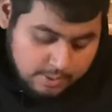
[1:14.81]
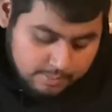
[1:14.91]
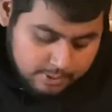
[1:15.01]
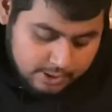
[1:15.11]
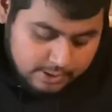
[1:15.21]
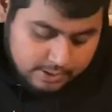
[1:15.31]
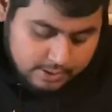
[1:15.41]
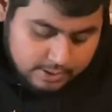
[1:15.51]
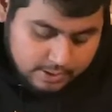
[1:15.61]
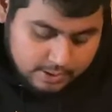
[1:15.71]
But
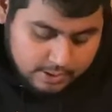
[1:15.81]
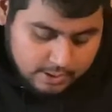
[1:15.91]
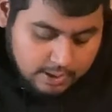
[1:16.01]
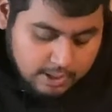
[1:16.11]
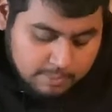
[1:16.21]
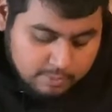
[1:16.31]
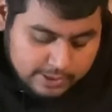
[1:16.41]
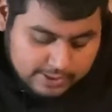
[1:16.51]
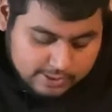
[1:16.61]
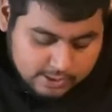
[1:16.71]
I'm
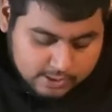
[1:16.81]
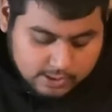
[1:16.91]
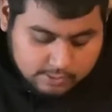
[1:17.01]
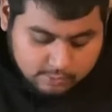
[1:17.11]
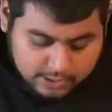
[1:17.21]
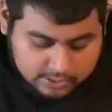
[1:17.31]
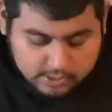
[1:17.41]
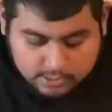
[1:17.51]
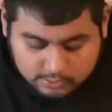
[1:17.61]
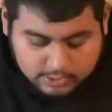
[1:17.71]
erasing. This
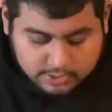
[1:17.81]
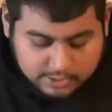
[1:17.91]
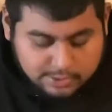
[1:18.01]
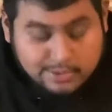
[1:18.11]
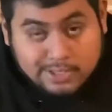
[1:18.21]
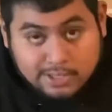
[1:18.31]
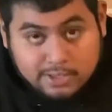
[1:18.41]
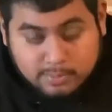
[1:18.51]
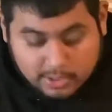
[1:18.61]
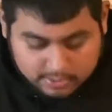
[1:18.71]
is a tedious
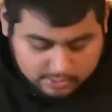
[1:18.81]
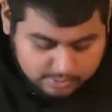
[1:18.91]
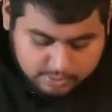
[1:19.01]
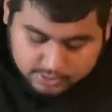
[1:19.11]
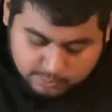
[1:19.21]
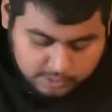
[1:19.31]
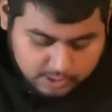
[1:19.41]
process, so I'm just going to speed it